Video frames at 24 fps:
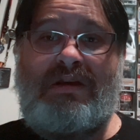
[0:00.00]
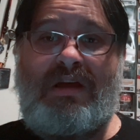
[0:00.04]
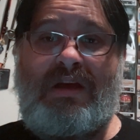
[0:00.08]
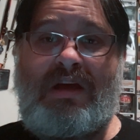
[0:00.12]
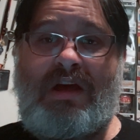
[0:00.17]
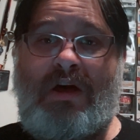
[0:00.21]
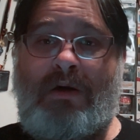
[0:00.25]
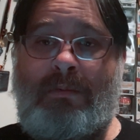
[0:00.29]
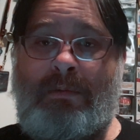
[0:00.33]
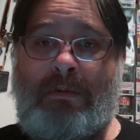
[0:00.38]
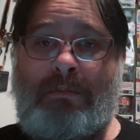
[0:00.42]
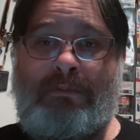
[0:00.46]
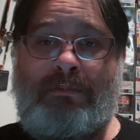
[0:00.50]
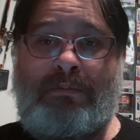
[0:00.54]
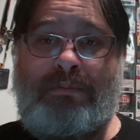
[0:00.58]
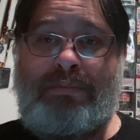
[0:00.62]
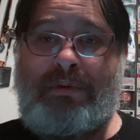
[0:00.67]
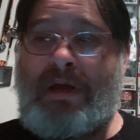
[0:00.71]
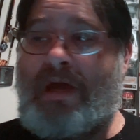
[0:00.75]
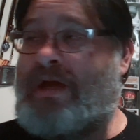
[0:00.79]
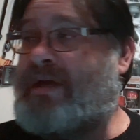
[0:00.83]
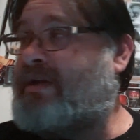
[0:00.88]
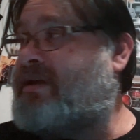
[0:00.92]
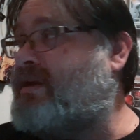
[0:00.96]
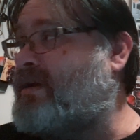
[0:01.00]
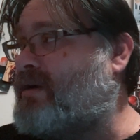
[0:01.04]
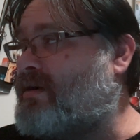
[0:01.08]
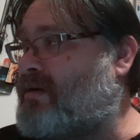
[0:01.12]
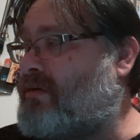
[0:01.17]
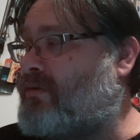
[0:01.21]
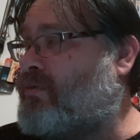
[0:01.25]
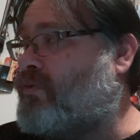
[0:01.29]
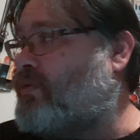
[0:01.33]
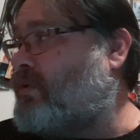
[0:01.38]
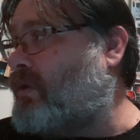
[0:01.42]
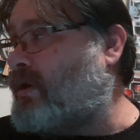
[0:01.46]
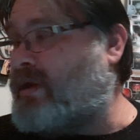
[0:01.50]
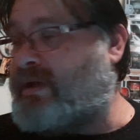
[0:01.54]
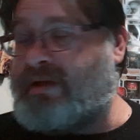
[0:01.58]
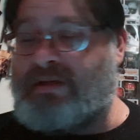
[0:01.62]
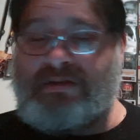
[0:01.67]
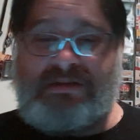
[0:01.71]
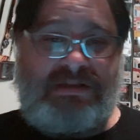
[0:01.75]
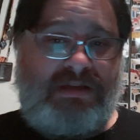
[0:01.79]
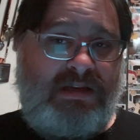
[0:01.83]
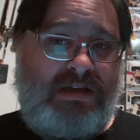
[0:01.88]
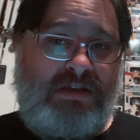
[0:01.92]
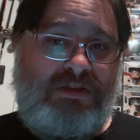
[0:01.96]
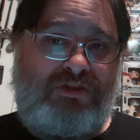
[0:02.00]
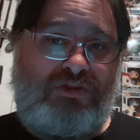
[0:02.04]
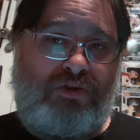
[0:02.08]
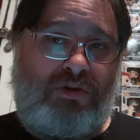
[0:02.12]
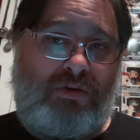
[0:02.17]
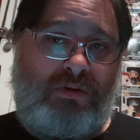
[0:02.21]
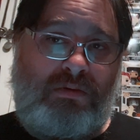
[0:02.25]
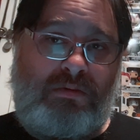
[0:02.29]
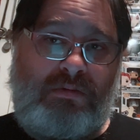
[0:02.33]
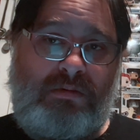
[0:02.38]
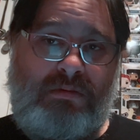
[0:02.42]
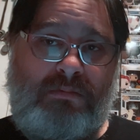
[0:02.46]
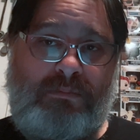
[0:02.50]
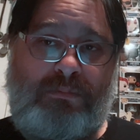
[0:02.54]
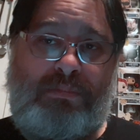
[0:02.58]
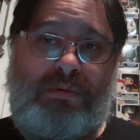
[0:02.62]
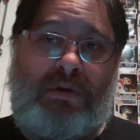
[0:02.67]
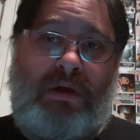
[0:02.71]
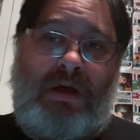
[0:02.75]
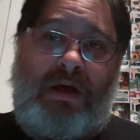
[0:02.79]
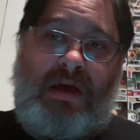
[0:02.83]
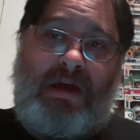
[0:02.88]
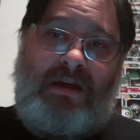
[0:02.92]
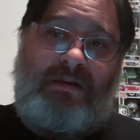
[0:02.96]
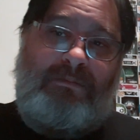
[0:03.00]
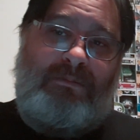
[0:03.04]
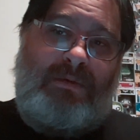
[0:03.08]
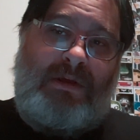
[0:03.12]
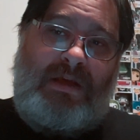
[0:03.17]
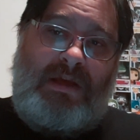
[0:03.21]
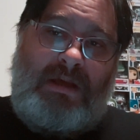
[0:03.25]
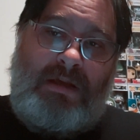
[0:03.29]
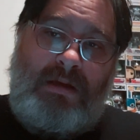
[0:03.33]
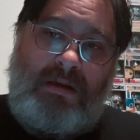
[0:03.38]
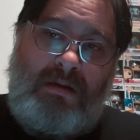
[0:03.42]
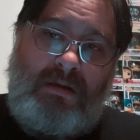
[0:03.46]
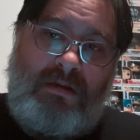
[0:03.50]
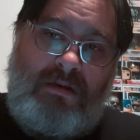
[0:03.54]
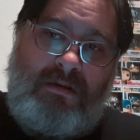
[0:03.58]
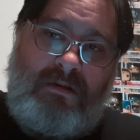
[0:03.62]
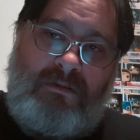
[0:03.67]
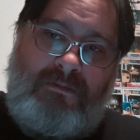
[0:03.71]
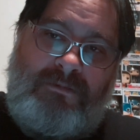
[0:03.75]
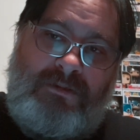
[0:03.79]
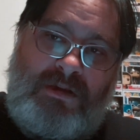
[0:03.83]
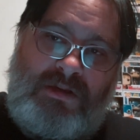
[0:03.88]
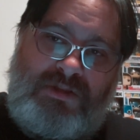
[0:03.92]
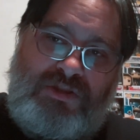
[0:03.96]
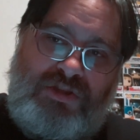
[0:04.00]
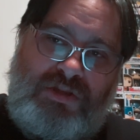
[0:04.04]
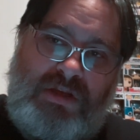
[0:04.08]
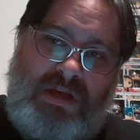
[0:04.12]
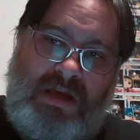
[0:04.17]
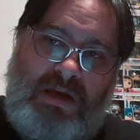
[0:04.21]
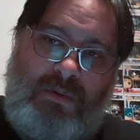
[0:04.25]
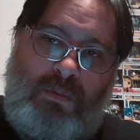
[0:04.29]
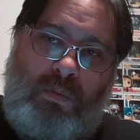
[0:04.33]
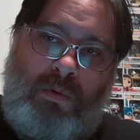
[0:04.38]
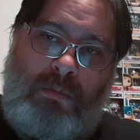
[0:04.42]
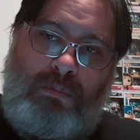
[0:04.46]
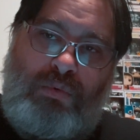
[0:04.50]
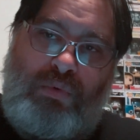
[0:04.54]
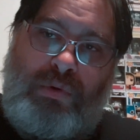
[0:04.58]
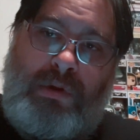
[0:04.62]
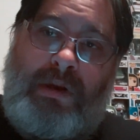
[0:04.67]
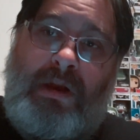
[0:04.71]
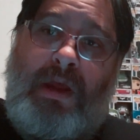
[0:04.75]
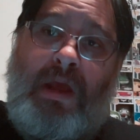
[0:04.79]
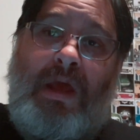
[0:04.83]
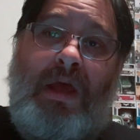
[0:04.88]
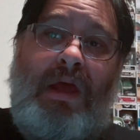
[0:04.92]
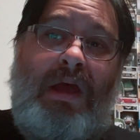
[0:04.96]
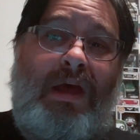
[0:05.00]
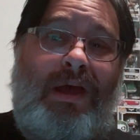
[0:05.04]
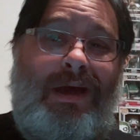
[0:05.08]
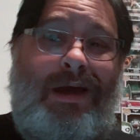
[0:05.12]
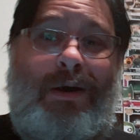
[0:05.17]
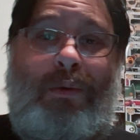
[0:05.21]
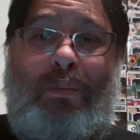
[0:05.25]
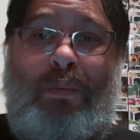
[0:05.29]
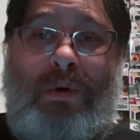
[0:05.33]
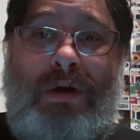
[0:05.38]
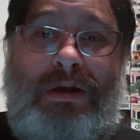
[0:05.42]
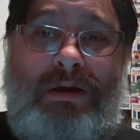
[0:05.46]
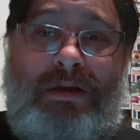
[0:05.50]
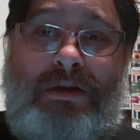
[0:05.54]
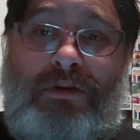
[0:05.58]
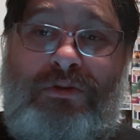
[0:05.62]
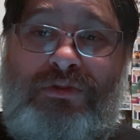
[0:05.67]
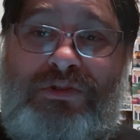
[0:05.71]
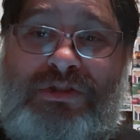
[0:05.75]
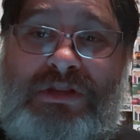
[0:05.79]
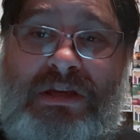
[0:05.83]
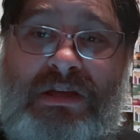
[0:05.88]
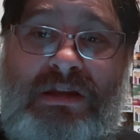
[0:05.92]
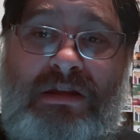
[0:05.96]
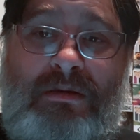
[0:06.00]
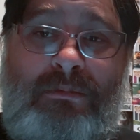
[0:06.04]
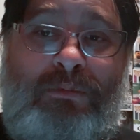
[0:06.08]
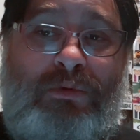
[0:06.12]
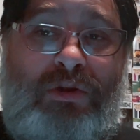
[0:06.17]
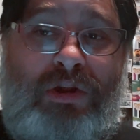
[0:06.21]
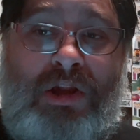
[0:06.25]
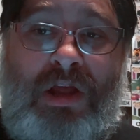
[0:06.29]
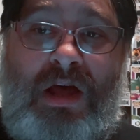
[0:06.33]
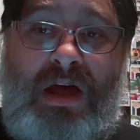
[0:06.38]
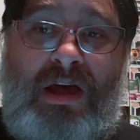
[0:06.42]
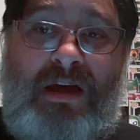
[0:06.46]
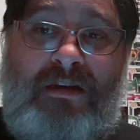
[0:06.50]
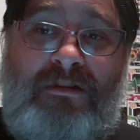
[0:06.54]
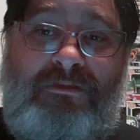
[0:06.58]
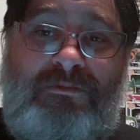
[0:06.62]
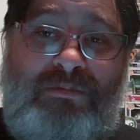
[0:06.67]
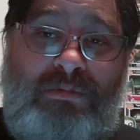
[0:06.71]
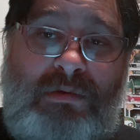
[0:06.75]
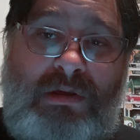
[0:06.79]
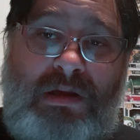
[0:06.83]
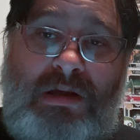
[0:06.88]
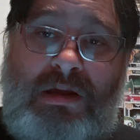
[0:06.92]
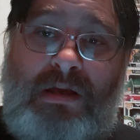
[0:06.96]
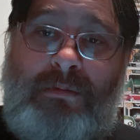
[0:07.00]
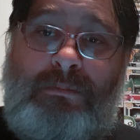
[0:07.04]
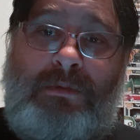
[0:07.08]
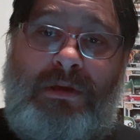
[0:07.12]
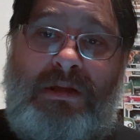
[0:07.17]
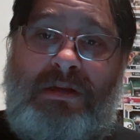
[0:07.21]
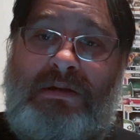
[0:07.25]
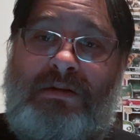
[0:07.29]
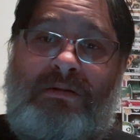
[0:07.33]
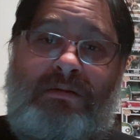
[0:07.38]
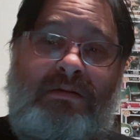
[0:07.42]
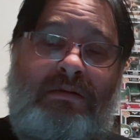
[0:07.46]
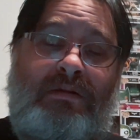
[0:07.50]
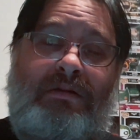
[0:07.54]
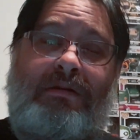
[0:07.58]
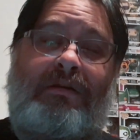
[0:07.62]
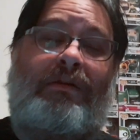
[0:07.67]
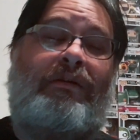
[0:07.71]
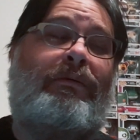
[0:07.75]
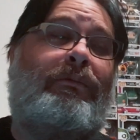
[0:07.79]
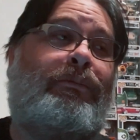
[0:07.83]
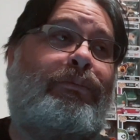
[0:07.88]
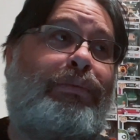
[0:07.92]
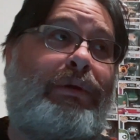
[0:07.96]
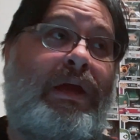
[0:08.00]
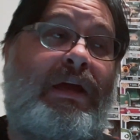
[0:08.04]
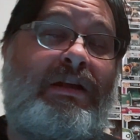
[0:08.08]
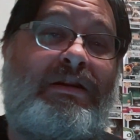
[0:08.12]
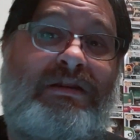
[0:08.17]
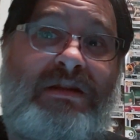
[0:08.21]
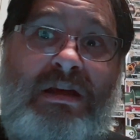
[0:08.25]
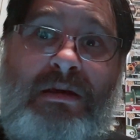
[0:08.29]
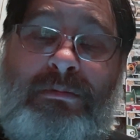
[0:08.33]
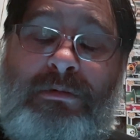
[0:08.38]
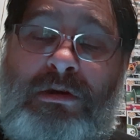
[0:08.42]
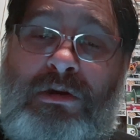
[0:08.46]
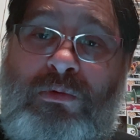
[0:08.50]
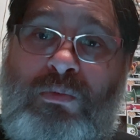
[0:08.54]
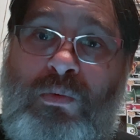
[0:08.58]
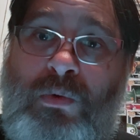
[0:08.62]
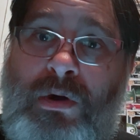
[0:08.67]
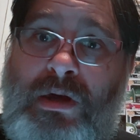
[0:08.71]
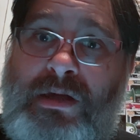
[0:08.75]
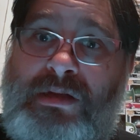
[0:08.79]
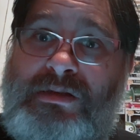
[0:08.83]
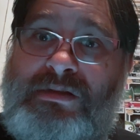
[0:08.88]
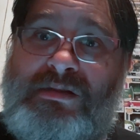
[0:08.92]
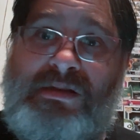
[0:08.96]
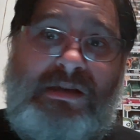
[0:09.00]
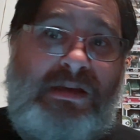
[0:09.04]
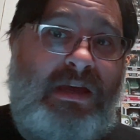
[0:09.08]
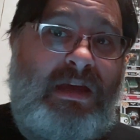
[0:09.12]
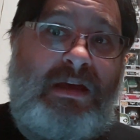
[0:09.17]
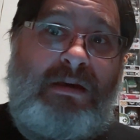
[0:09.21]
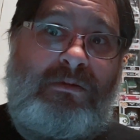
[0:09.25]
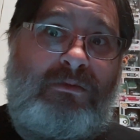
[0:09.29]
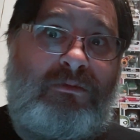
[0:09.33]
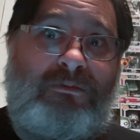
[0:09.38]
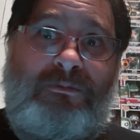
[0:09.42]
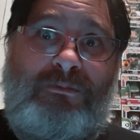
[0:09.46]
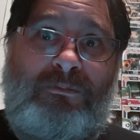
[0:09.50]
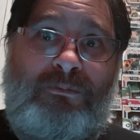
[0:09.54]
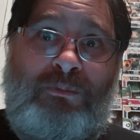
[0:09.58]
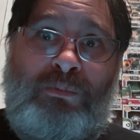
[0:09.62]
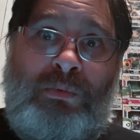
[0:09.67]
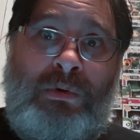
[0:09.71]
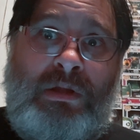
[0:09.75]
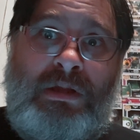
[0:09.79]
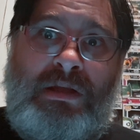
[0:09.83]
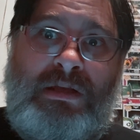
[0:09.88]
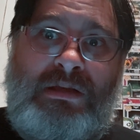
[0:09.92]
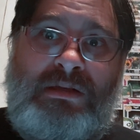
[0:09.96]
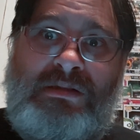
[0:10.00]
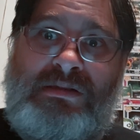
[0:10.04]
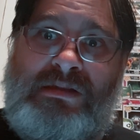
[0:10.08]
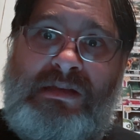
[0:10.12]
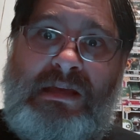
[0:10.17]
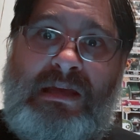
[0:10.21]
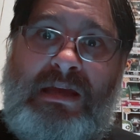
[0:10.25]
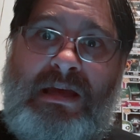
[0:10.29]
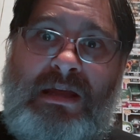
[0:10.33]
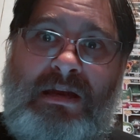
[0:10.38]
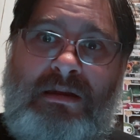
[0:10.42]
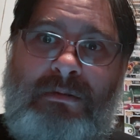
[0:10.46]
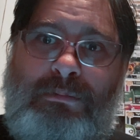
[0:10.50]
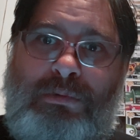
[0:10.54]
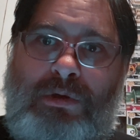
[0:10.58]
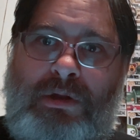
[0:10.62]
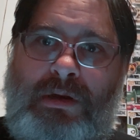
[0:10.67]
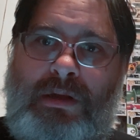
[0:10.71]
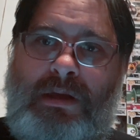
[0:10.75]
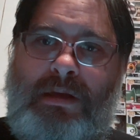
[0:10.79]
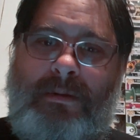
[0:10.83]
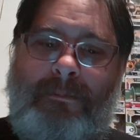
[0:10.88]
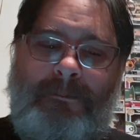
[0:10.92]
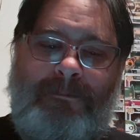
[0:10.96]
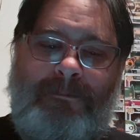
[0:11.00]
album back here on like a t-shirt behind me eventually at one point. I want to go see them live, but I mean, pandemic wise, can't really see anybody.